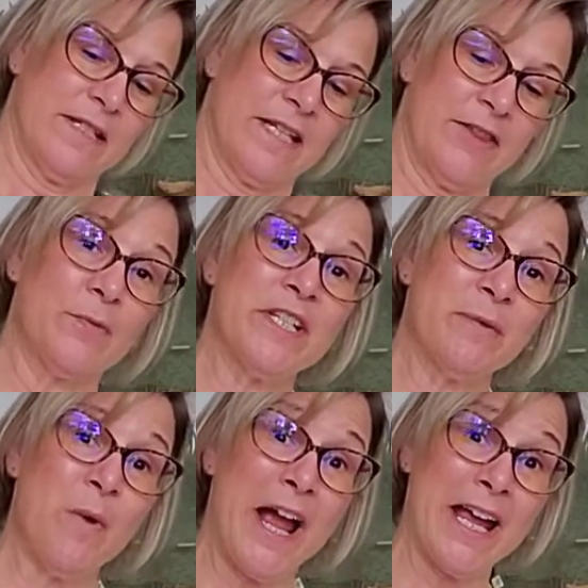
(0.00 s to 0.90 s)
The
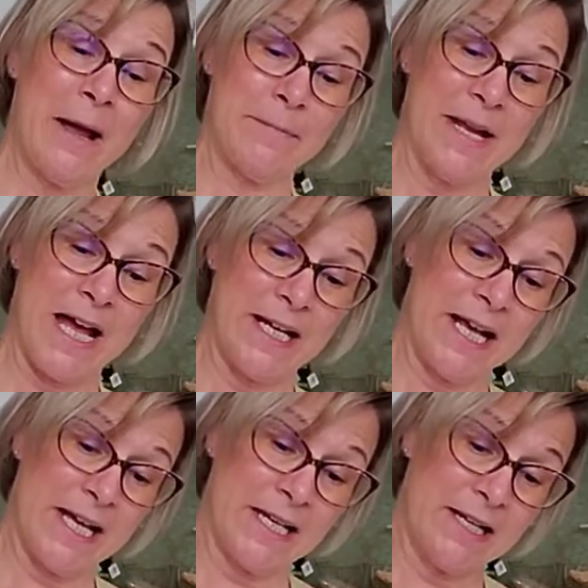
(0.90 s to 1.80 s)
reason why I'm not
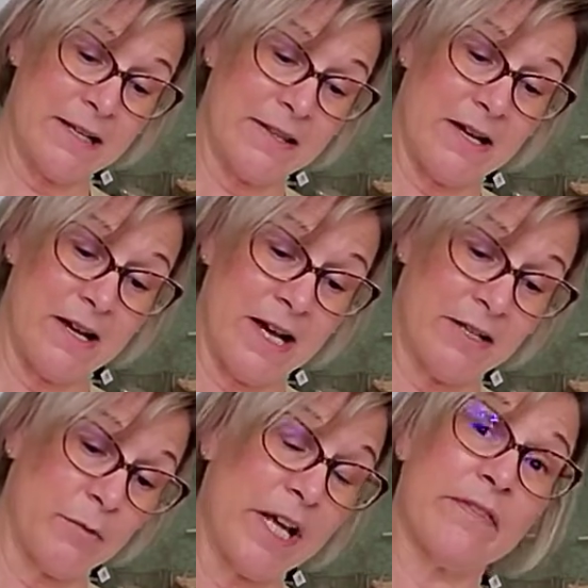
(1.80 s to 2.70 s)
adding I
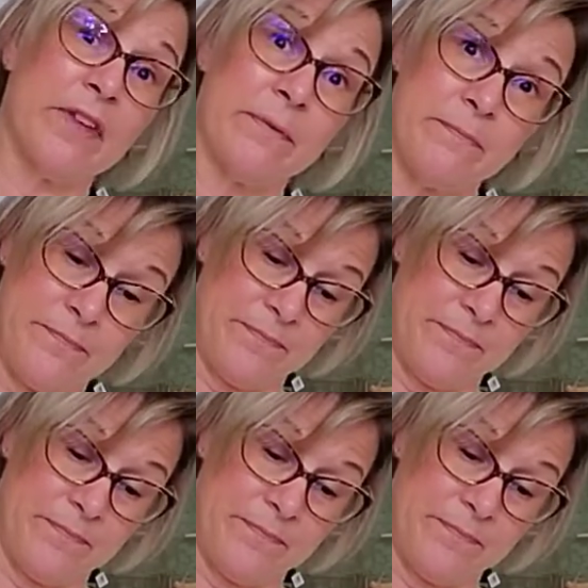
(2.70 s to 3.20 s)
don't add the